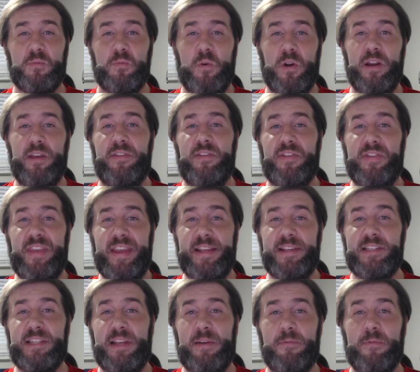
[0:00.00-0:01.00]
one of the
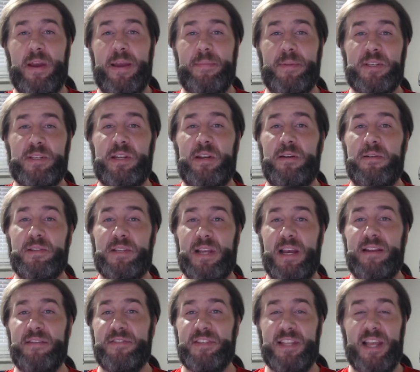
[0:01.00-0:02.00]
things that Rey Mysterio has
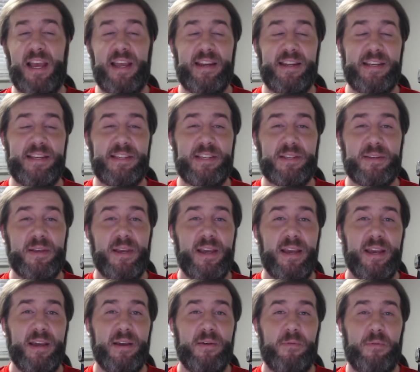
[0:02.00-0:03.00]
kind of said, he's
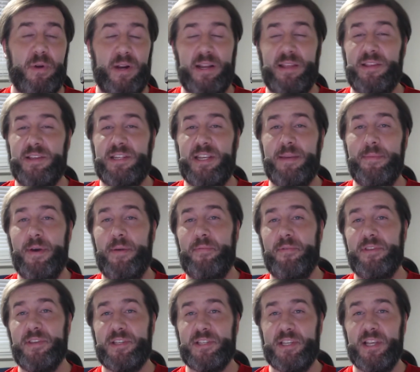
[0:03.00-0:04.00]
wanted to team up
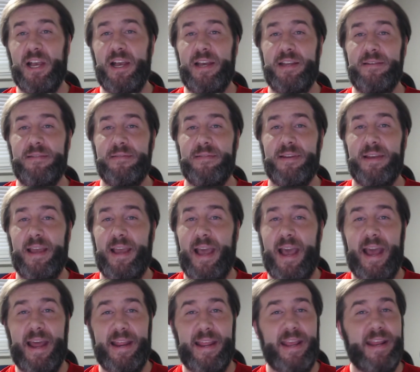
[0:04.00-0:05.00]
with his son
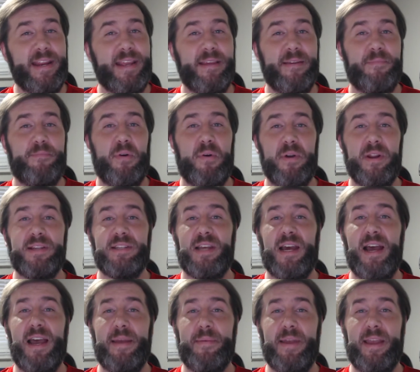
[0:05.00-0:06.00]
at any point in
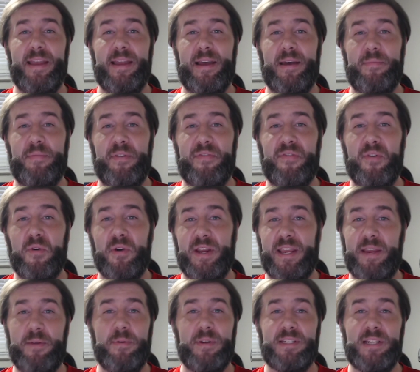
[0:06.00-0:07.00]
time before
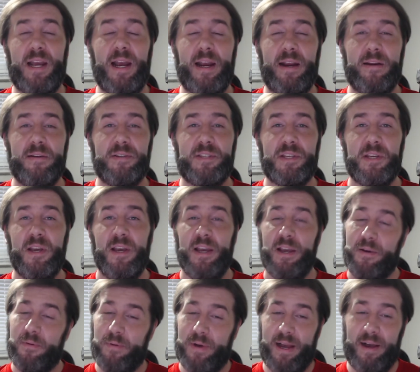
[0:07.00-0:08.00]
he retires.
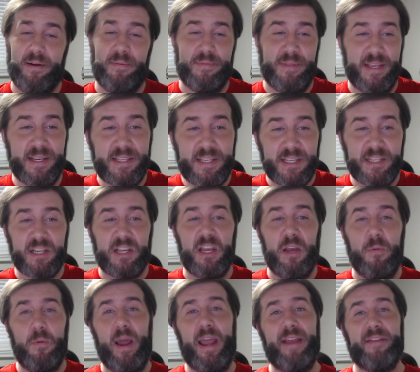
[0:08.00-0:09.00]
Well, this is a
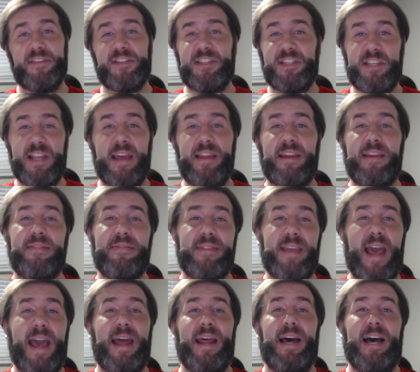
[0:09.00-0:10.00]
good way of setting
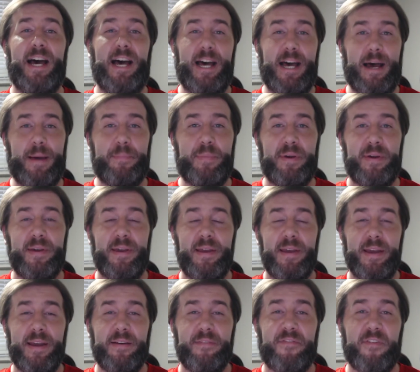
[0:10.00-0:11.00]
that up
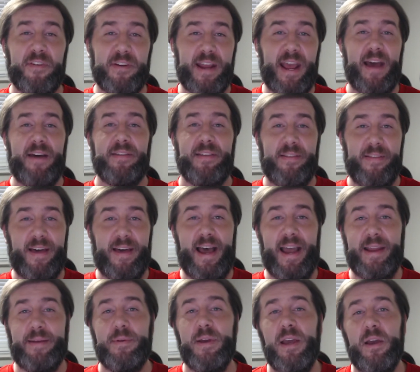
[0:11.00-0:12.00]
for down the
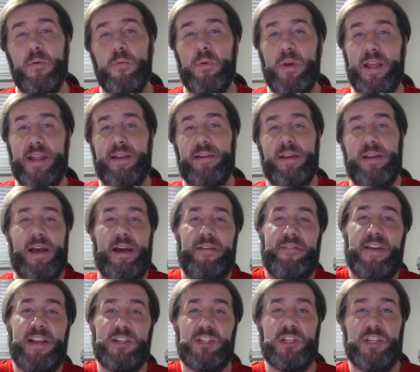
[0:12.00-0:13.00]
line when
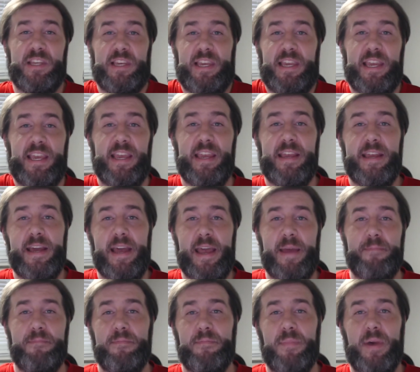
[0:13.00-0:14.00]
eventually he
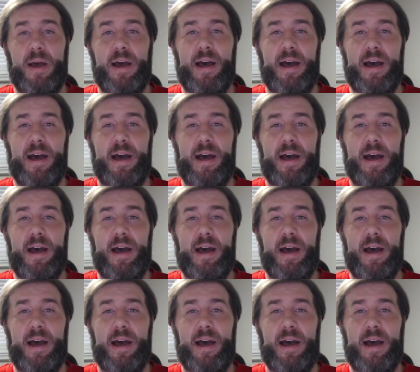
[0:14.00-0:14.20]
and